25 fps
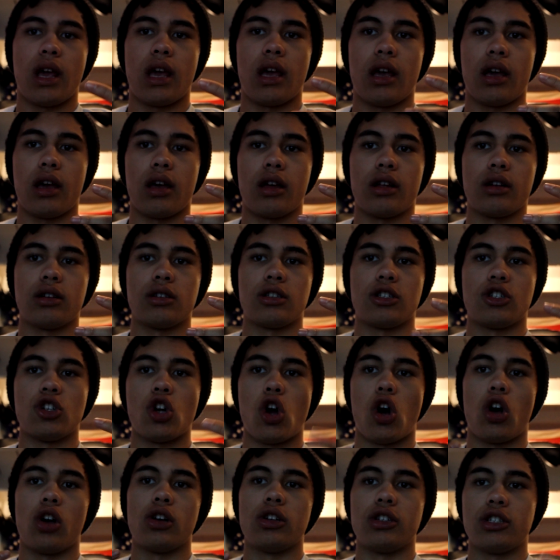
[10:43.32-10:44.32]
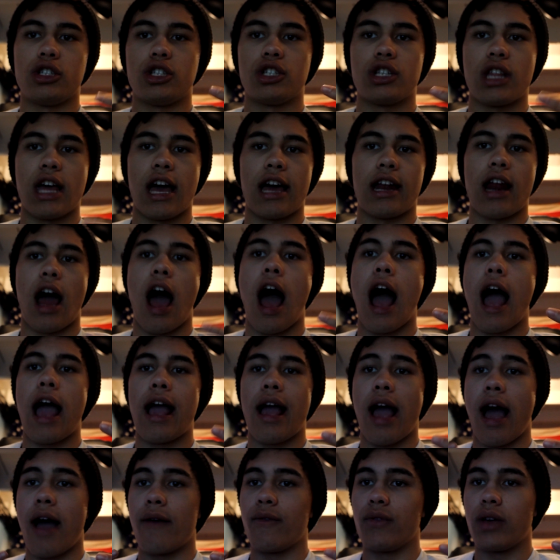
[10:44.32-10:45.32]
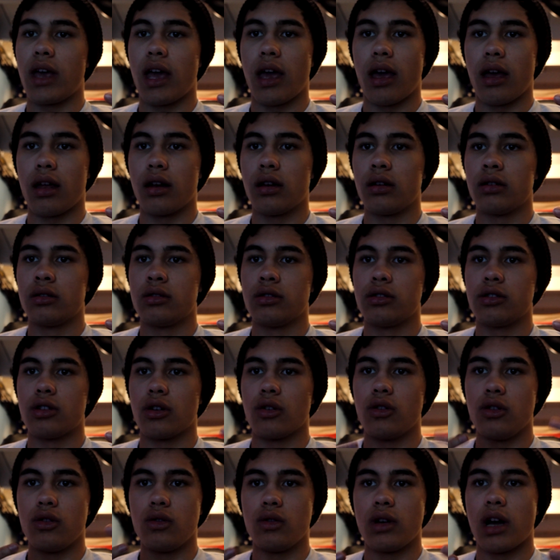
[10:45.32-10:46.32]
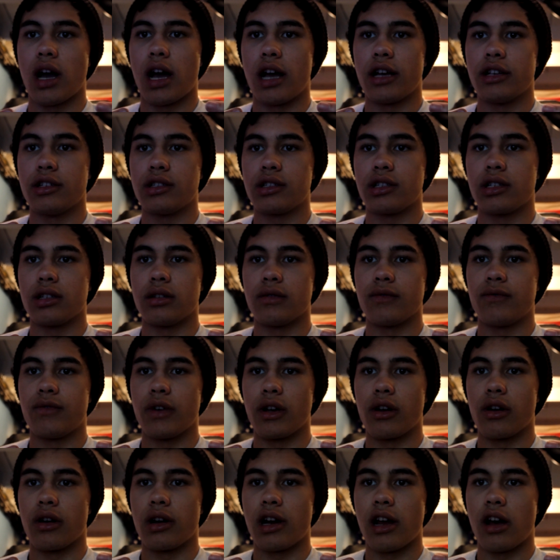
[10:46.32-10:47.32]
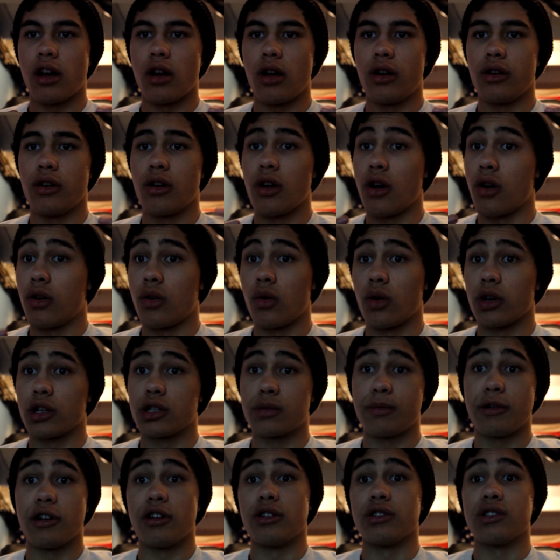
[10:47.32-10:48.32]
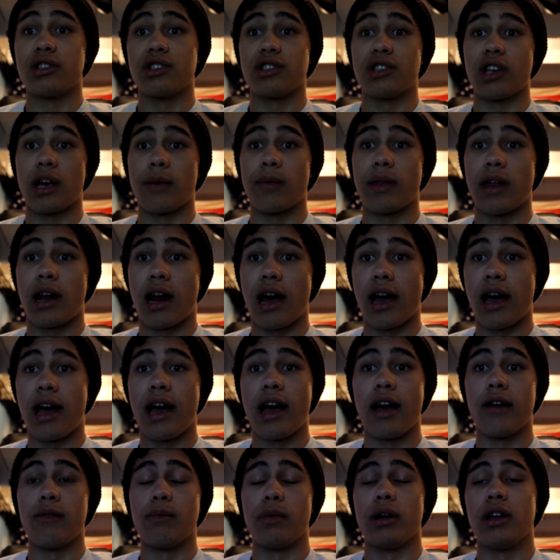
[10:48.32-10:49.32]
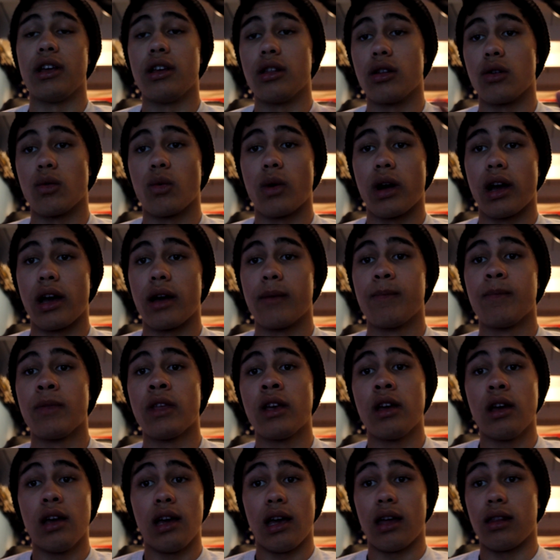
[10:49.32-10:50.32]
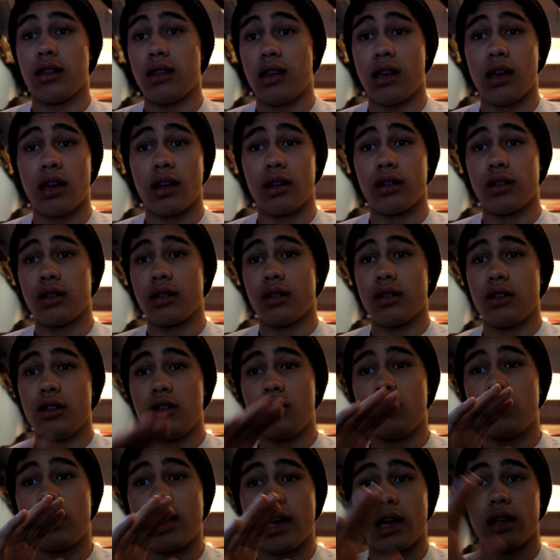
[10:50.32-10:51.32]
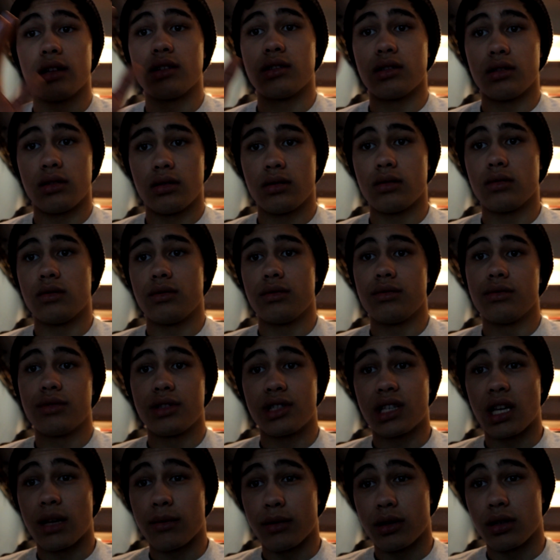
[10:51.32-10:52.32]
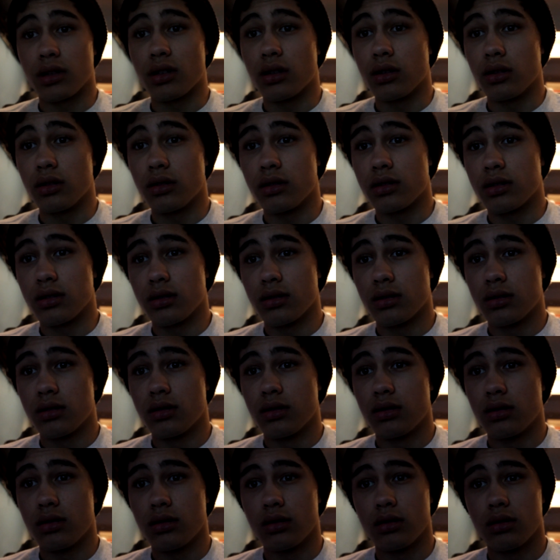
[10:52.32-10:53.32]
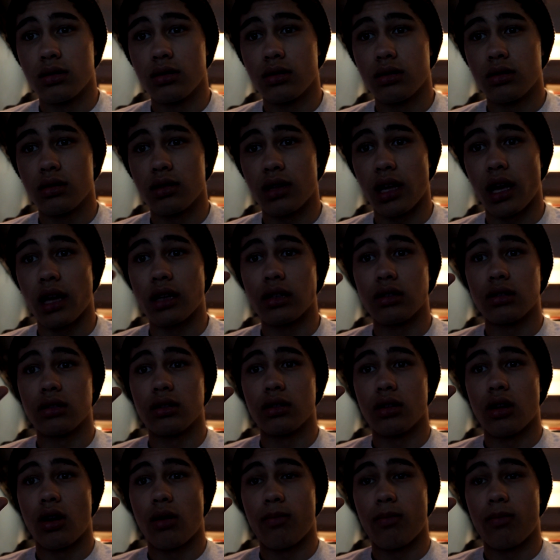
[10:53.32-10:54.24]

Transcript: and knowledge that I have gained, so you guys can figure it out on your own or experience the same that I have. But either way, in the end, you get the same conclusion, that